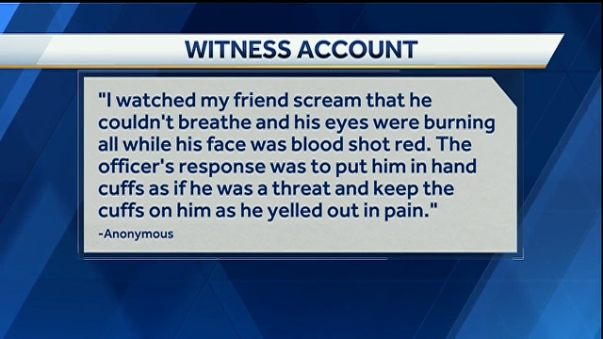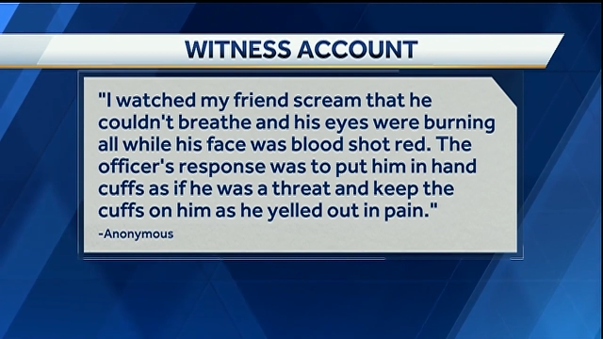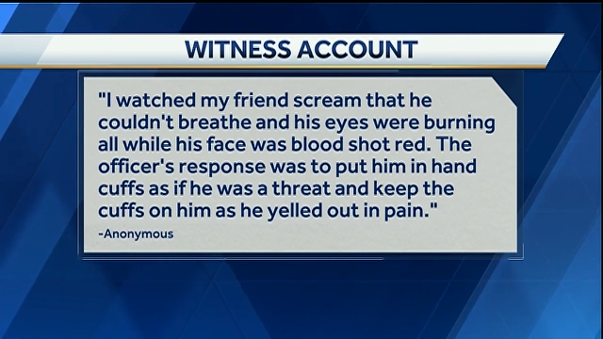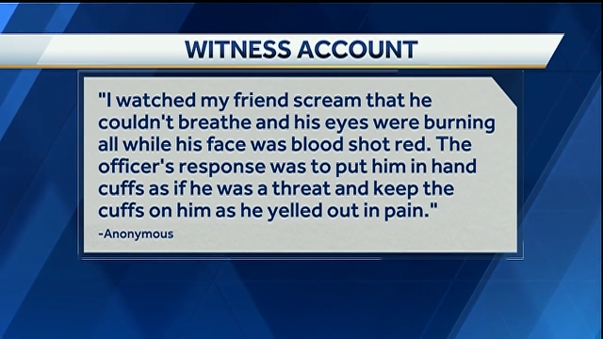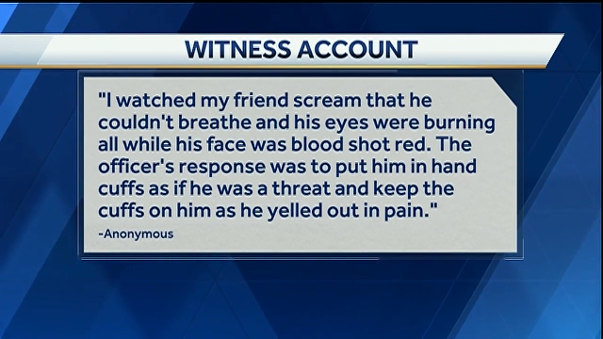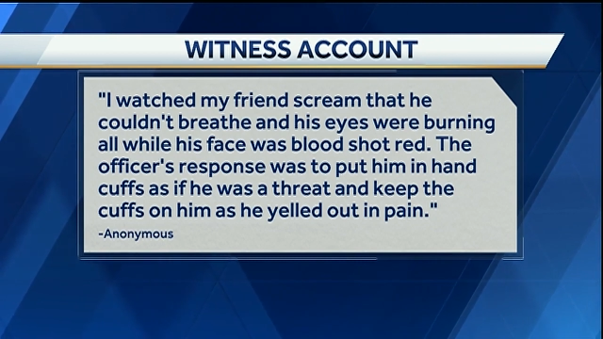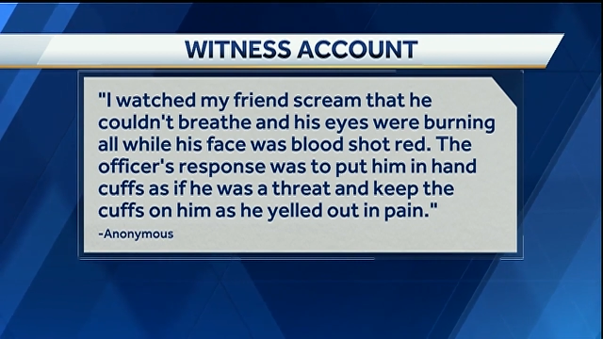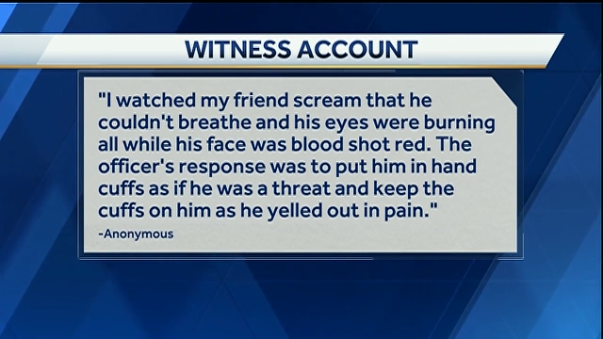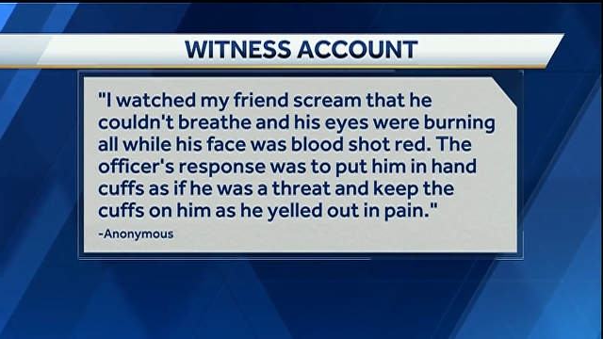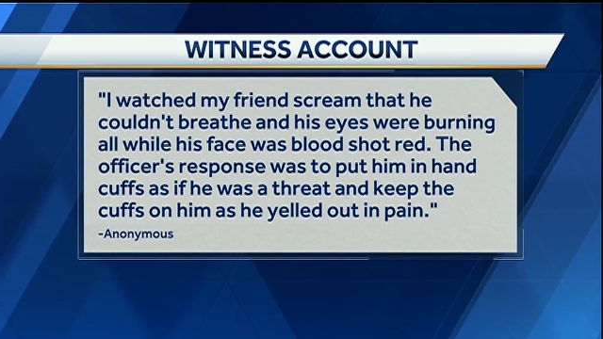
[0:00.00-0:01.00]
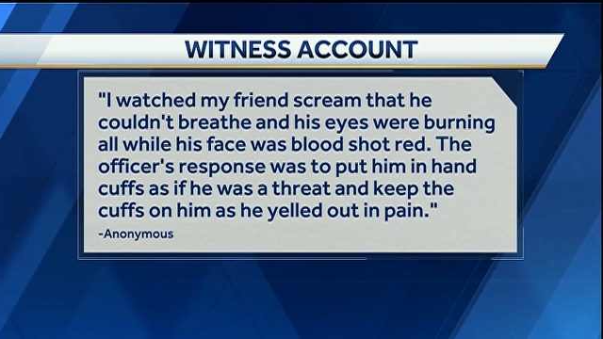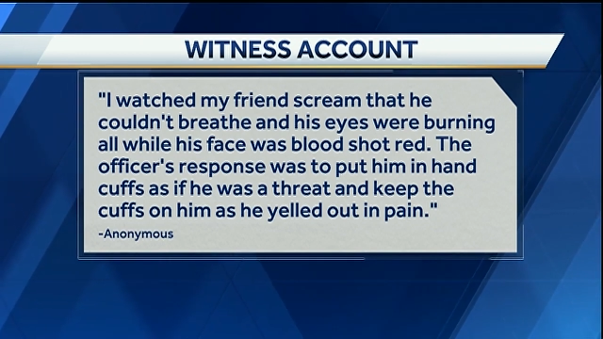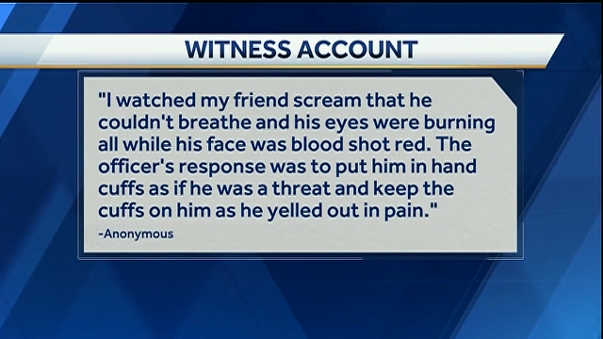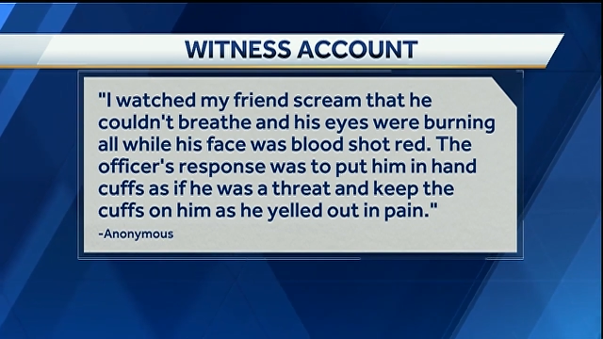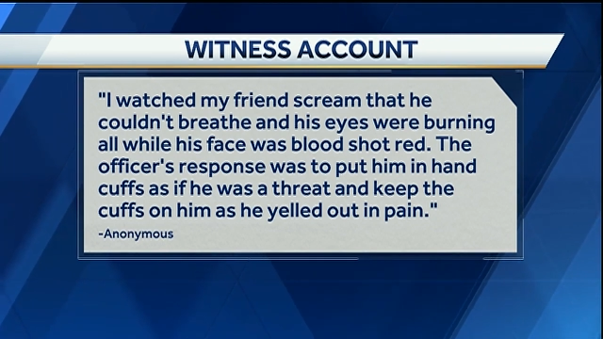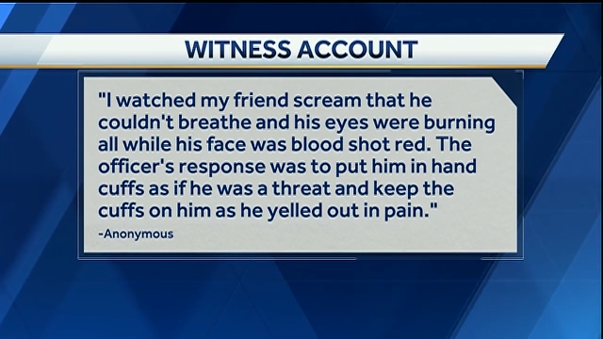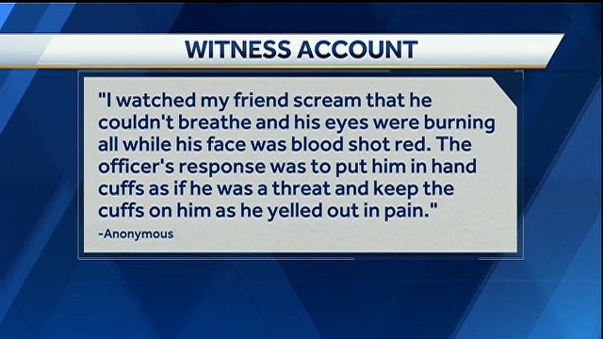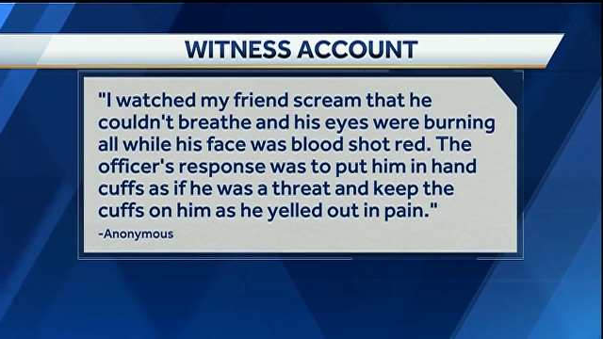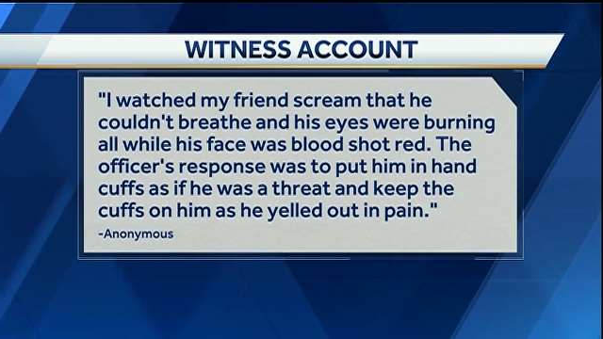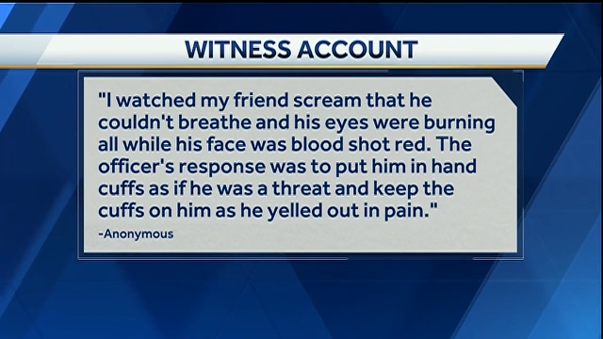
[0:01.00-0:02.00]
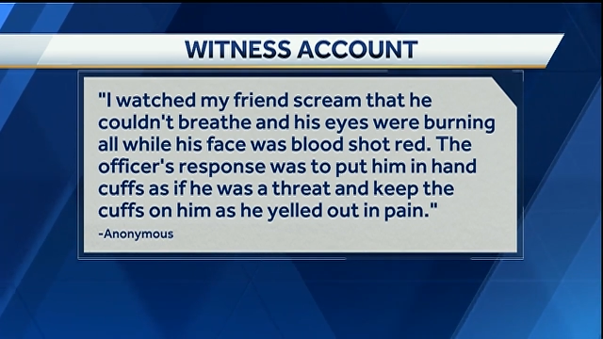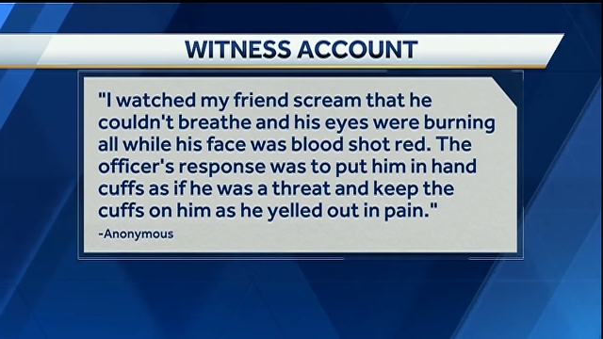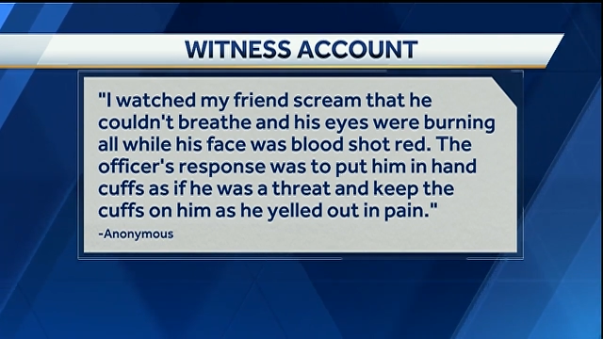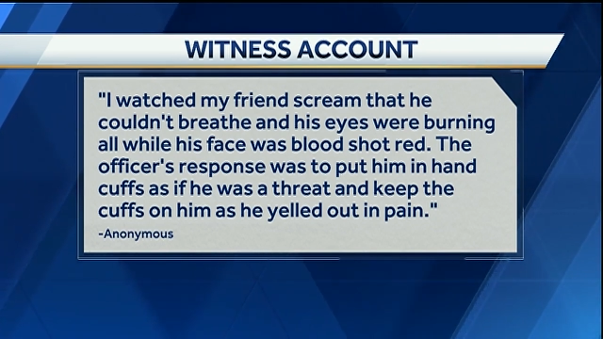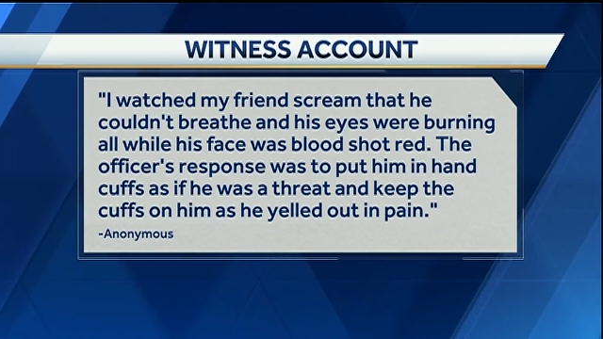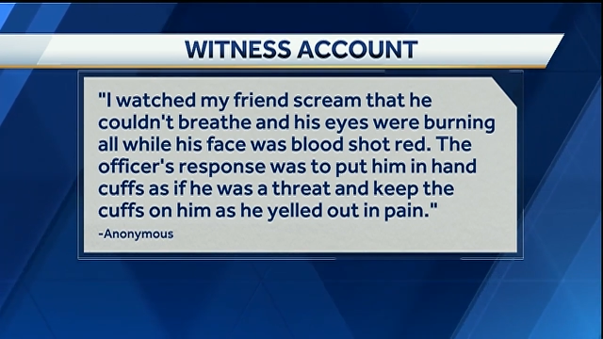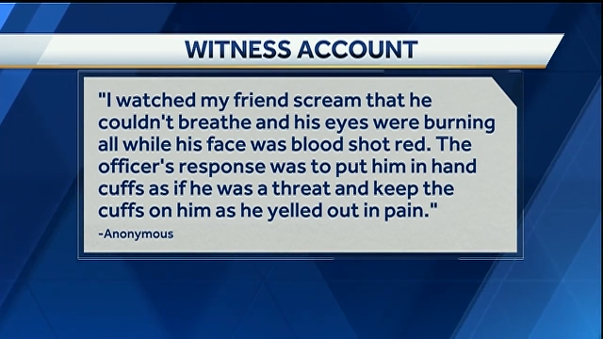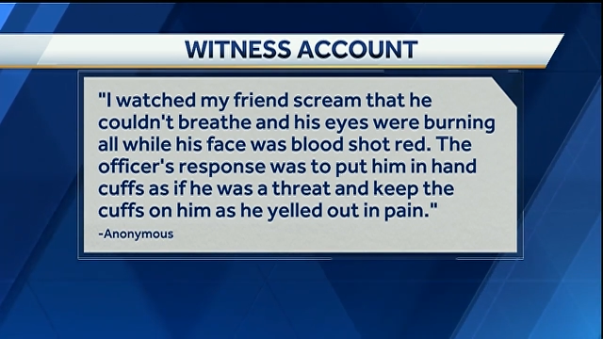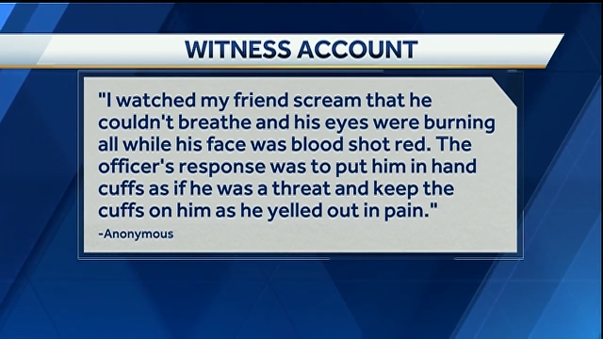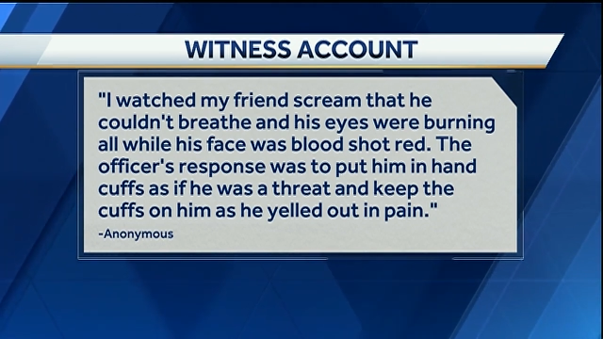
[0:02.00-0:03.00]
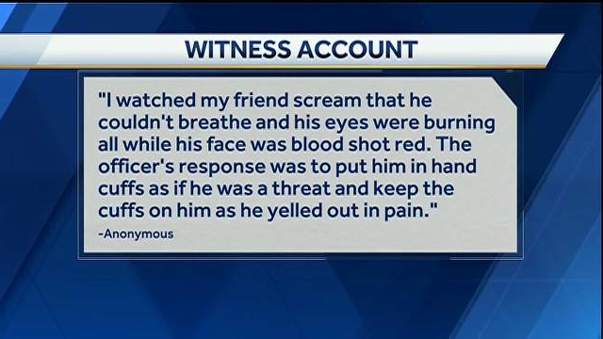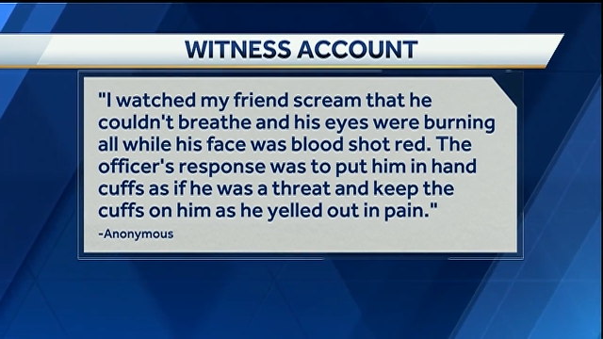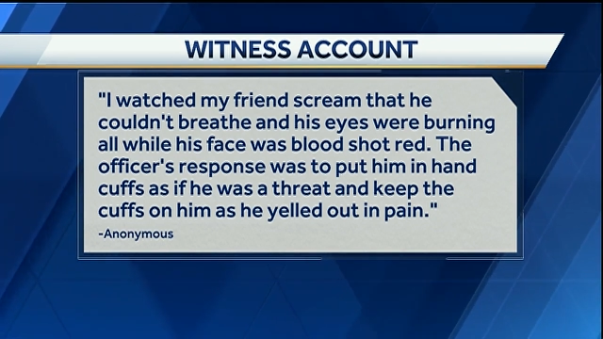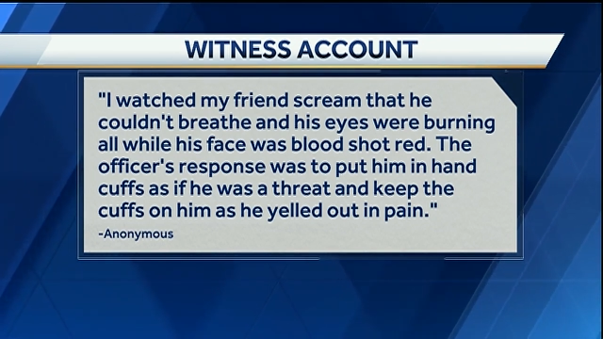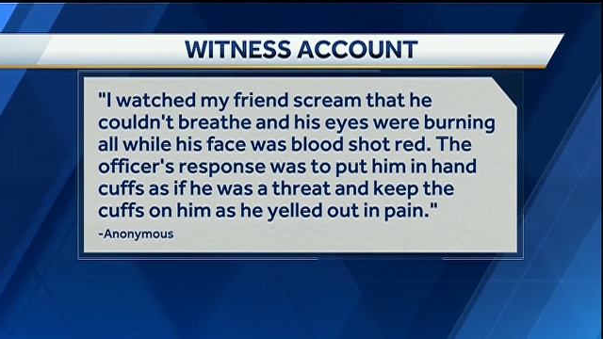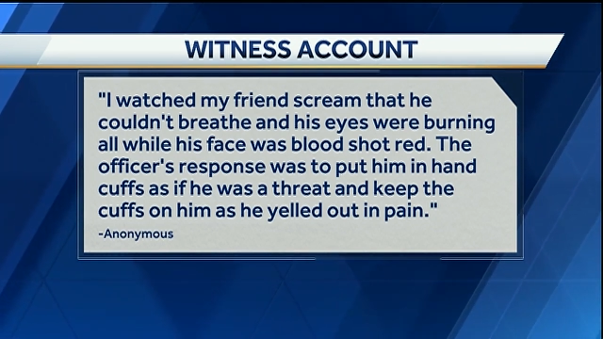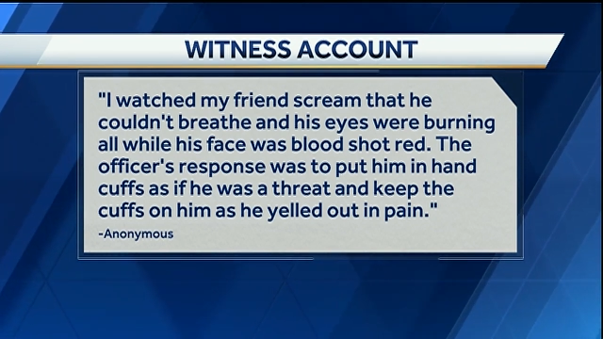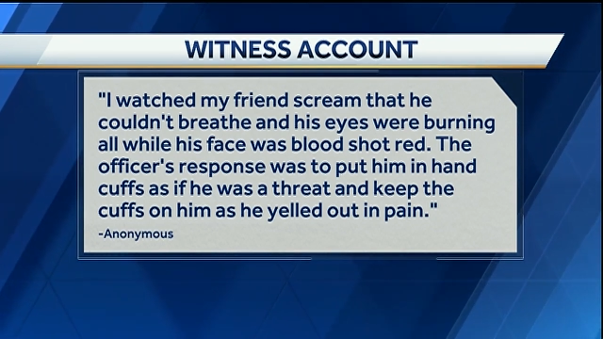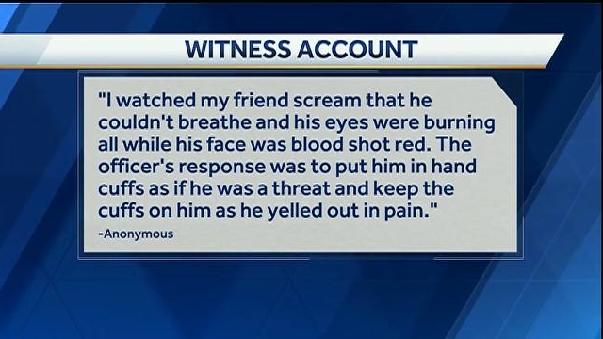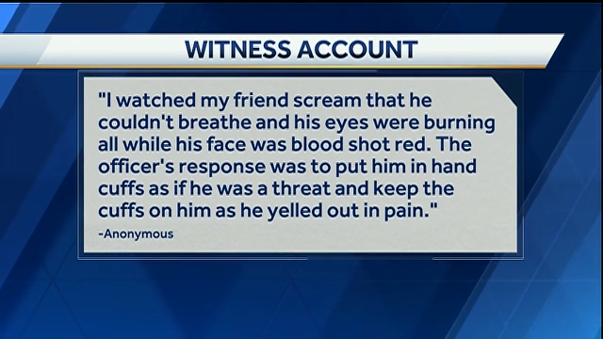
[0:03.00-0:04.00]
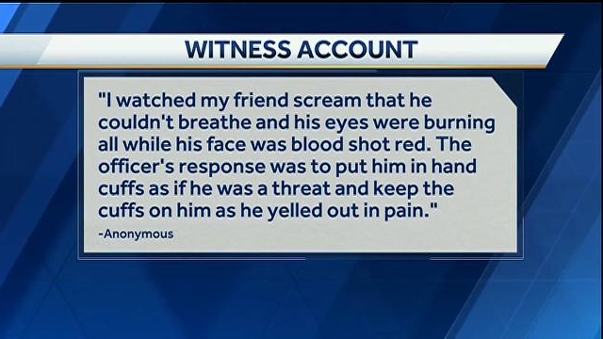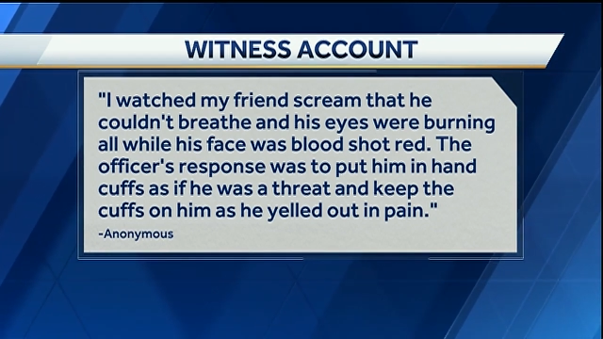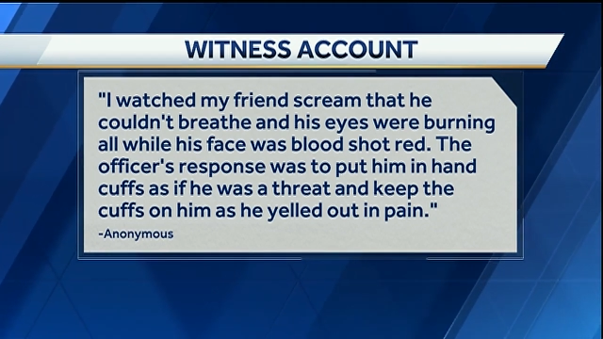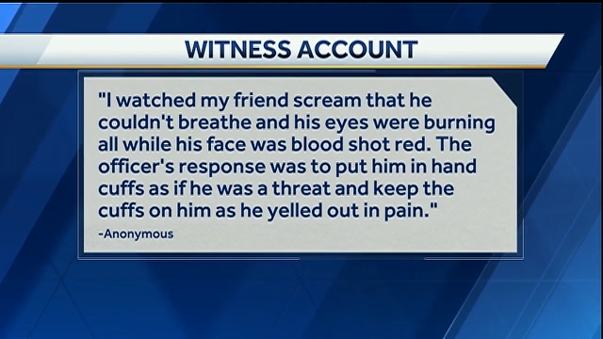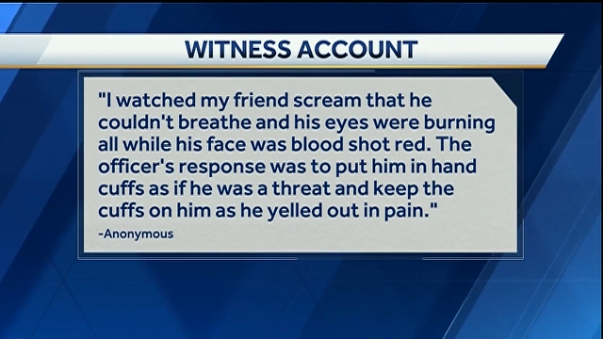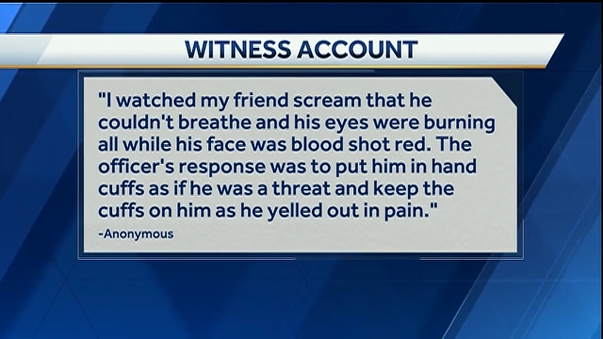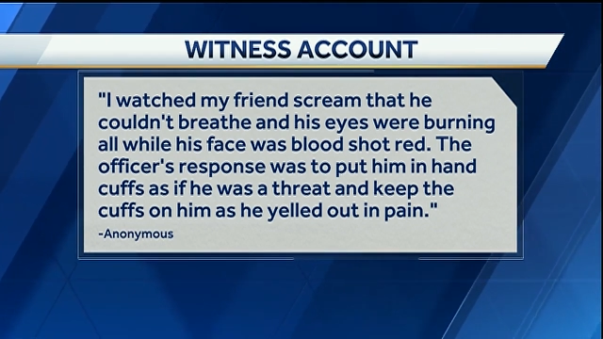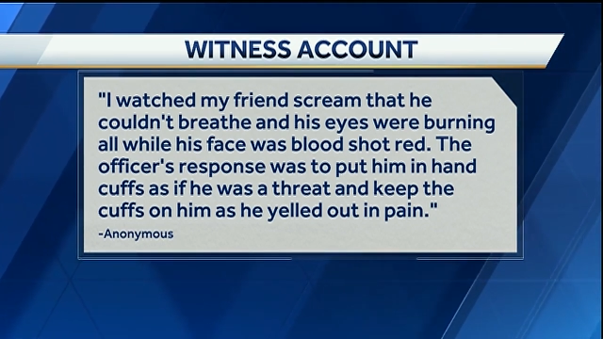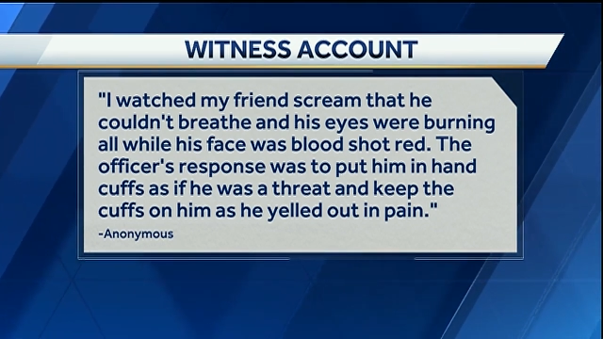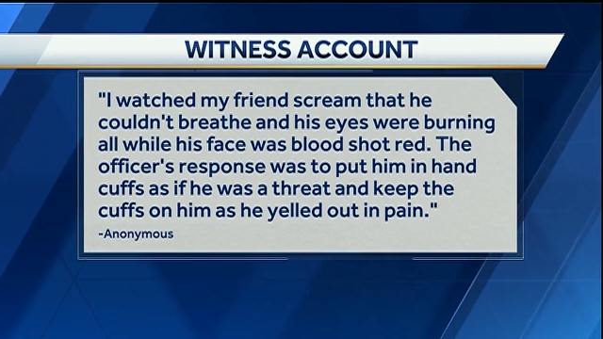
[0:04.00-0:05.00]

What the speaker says: Nobody's mouth can be seen.